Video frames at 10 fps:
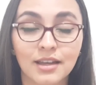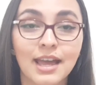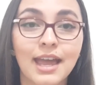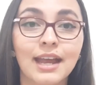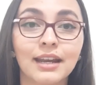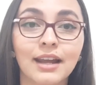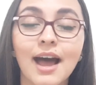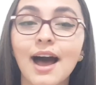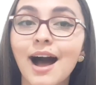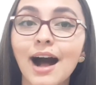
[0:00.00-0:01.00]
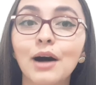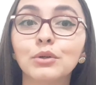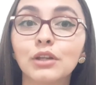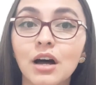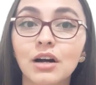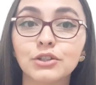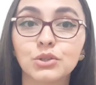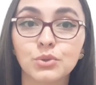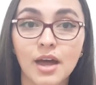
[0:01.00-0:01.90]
And how long do I